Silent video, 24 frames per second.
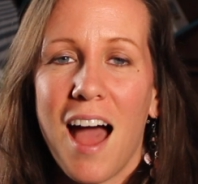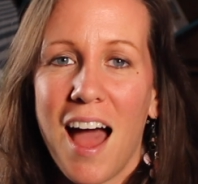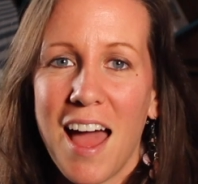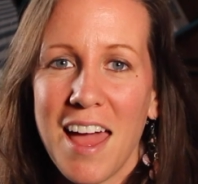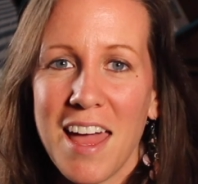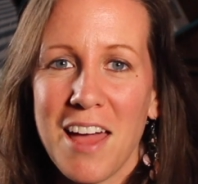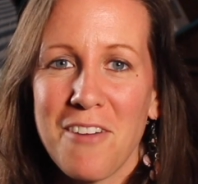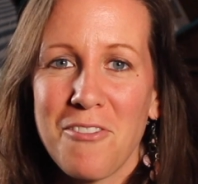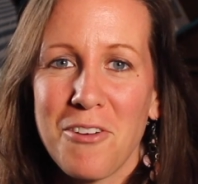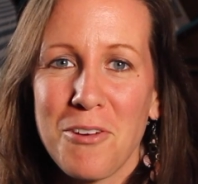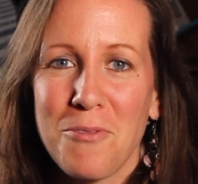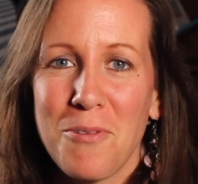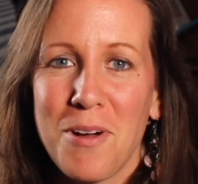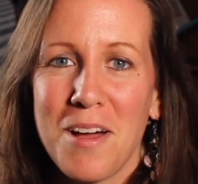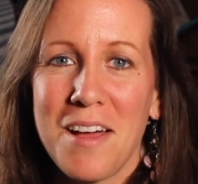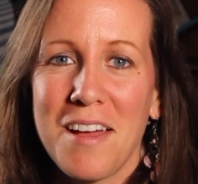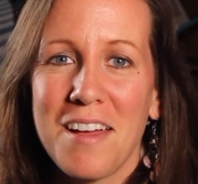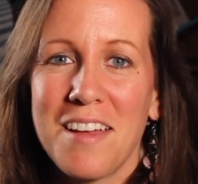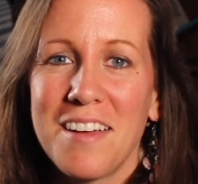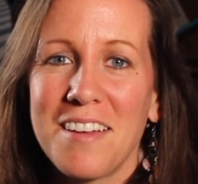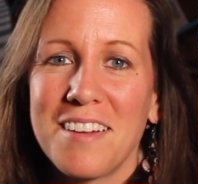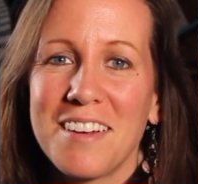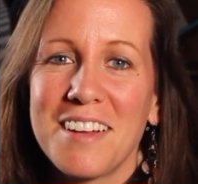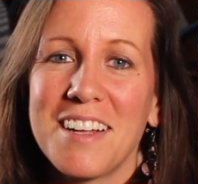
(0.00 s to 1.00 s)
Hi
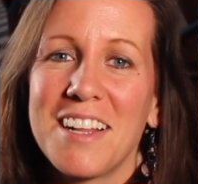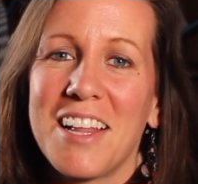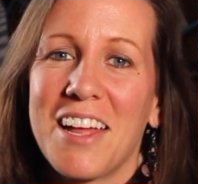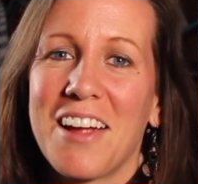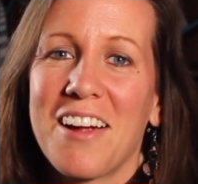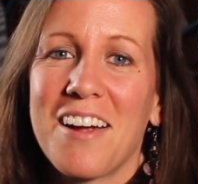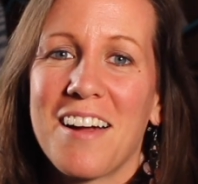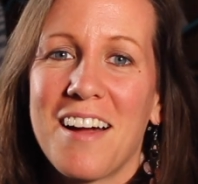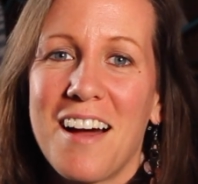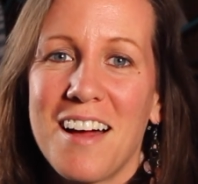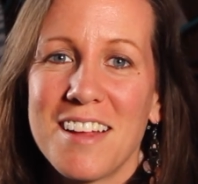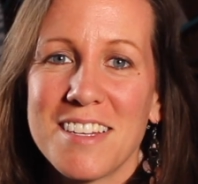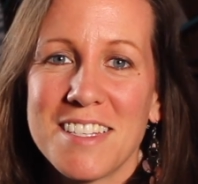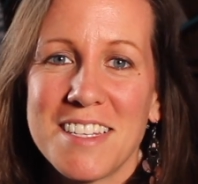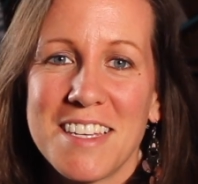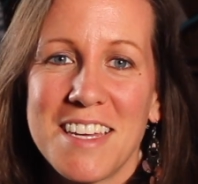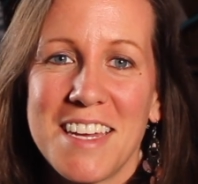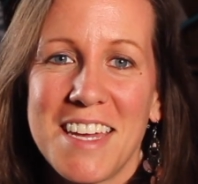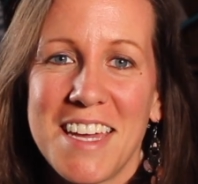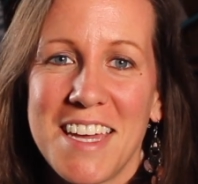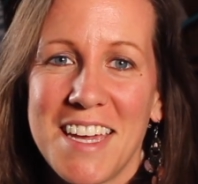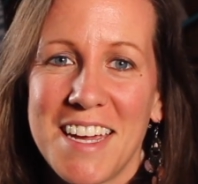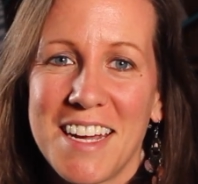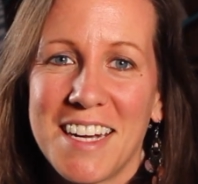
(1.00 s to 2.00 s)
everyone, Claire
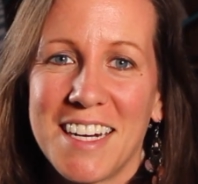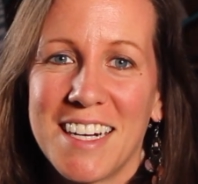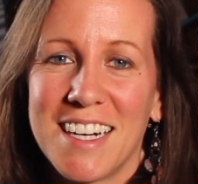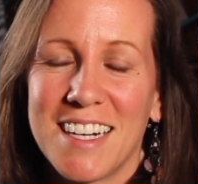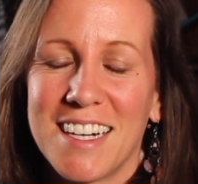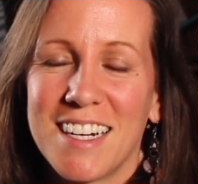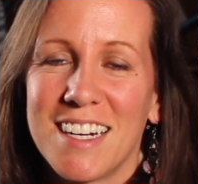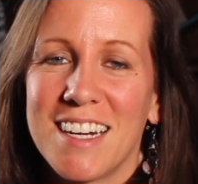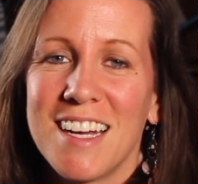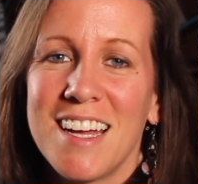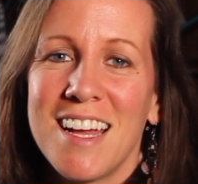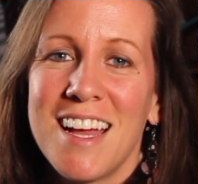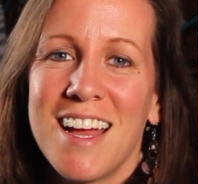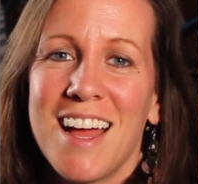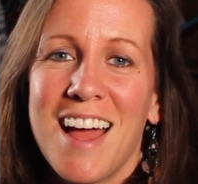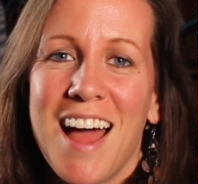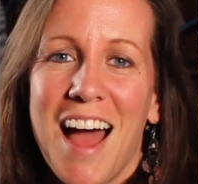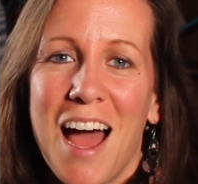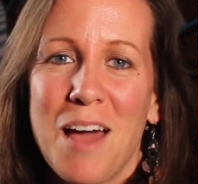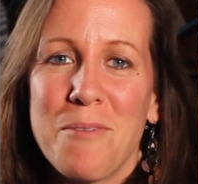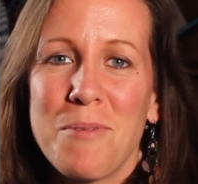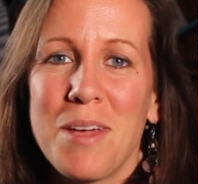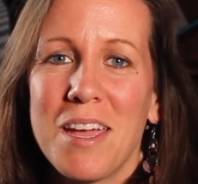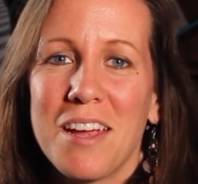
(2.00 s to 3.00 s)
Gosney here.
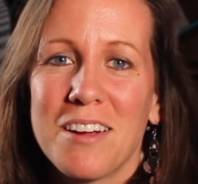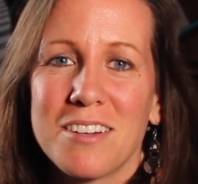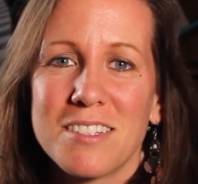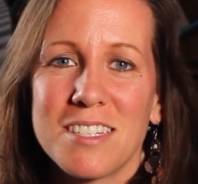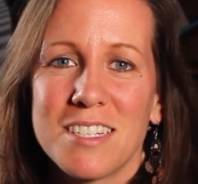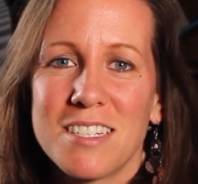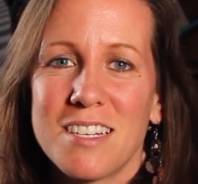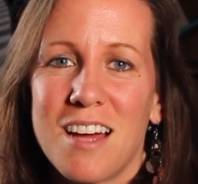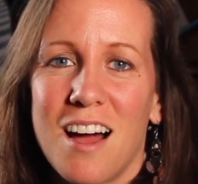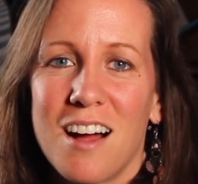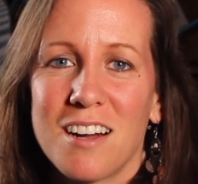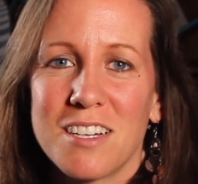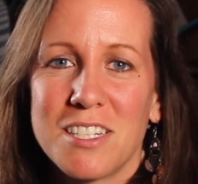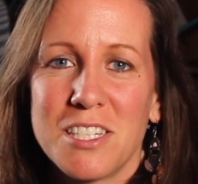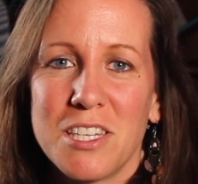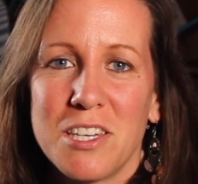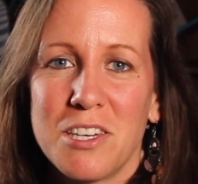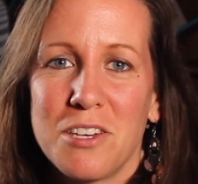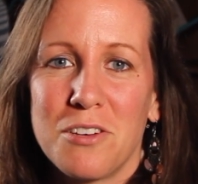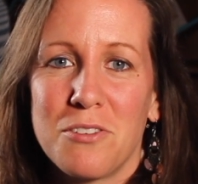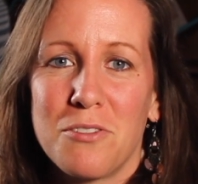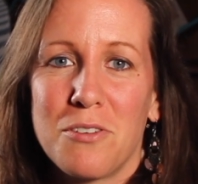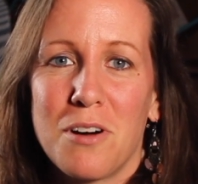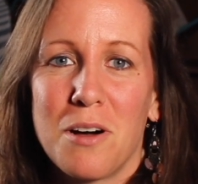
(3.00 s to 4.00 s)
I'm here to talk to
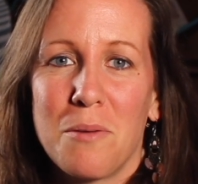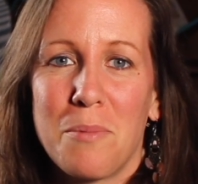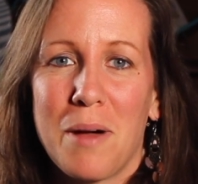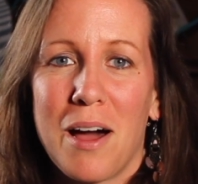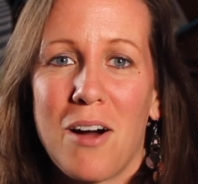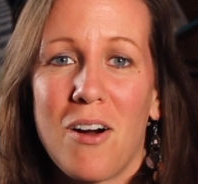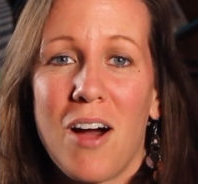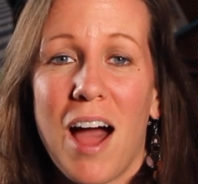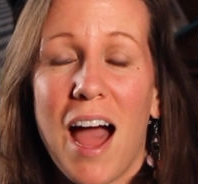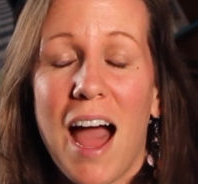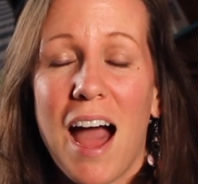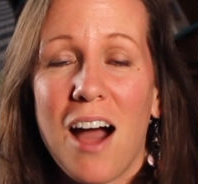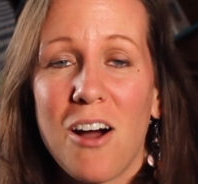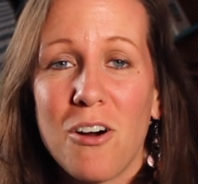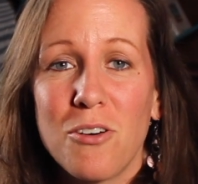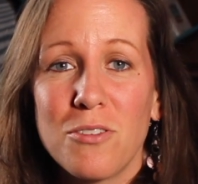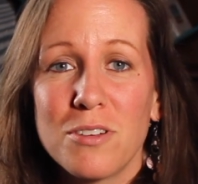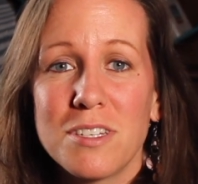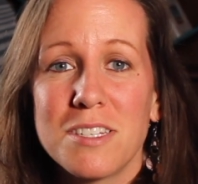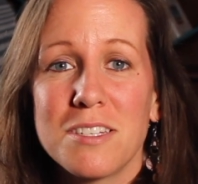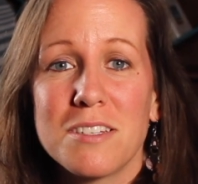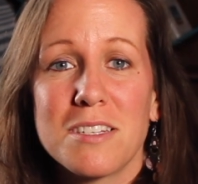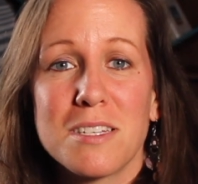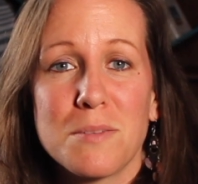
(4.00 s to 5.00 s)
you about
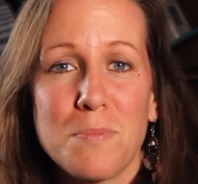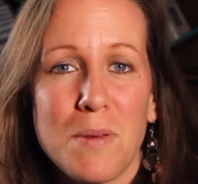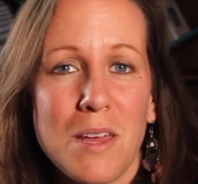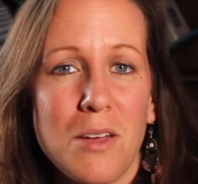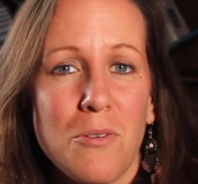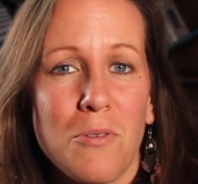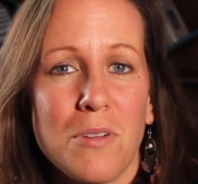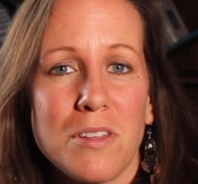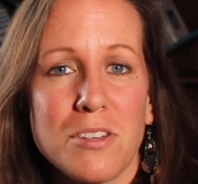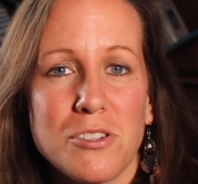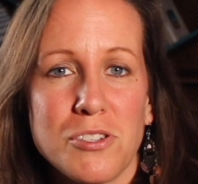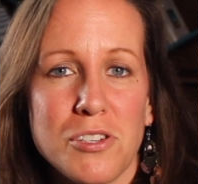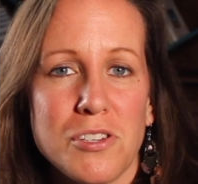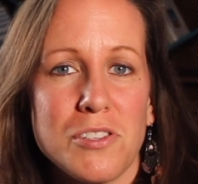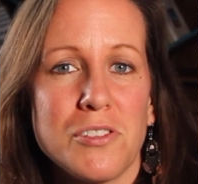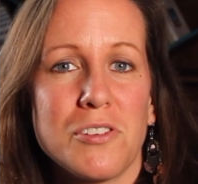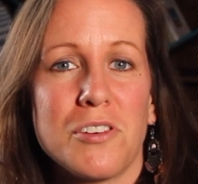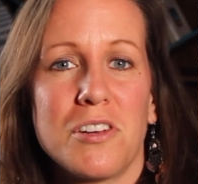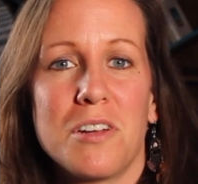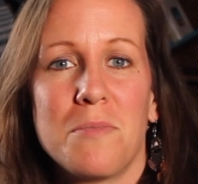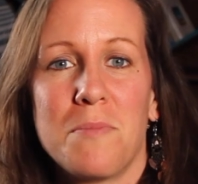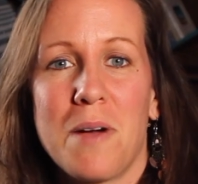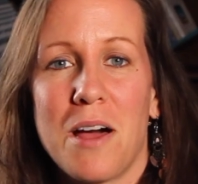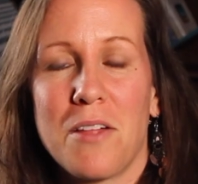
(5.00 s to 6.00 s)
how to speak with
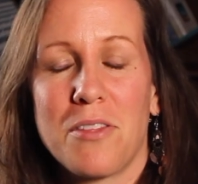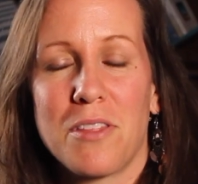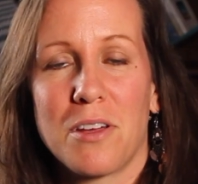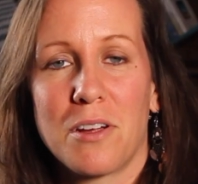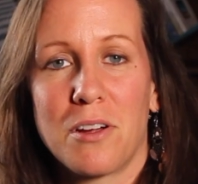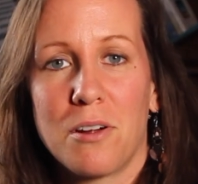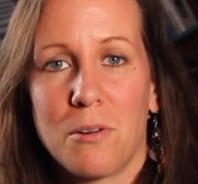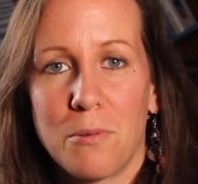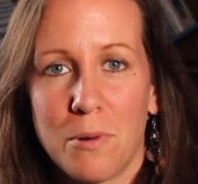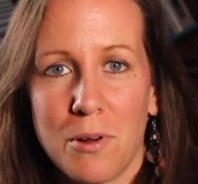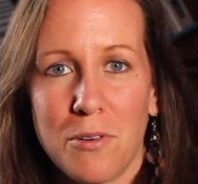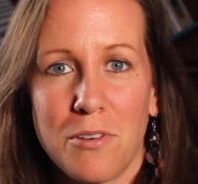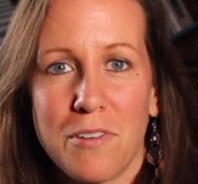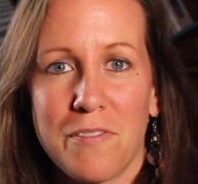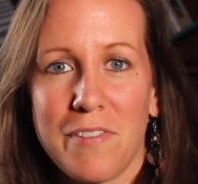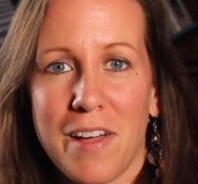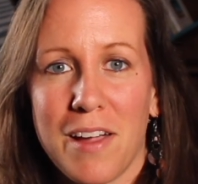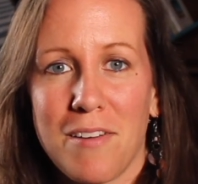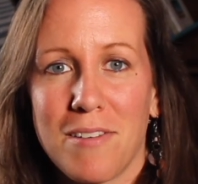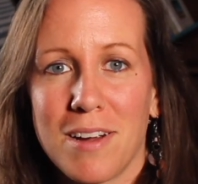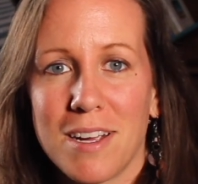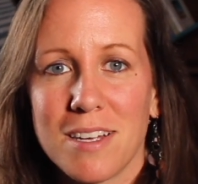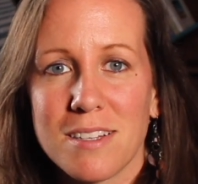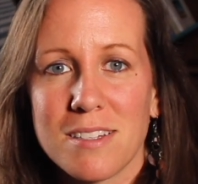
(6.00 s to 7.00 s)
children about the
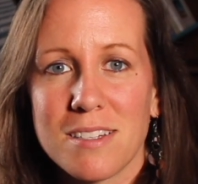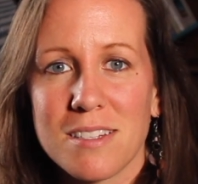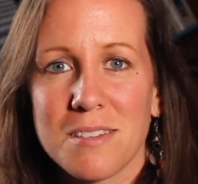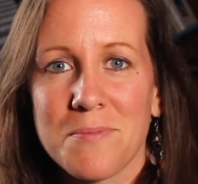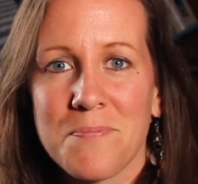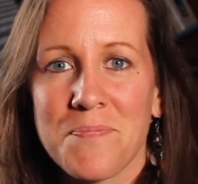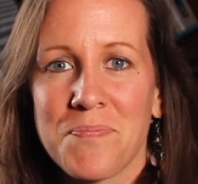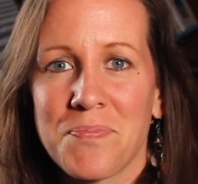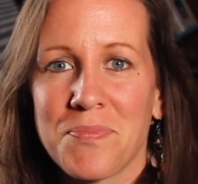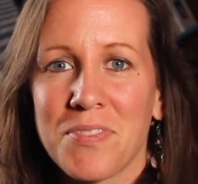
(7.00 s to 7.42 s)
coronavirus.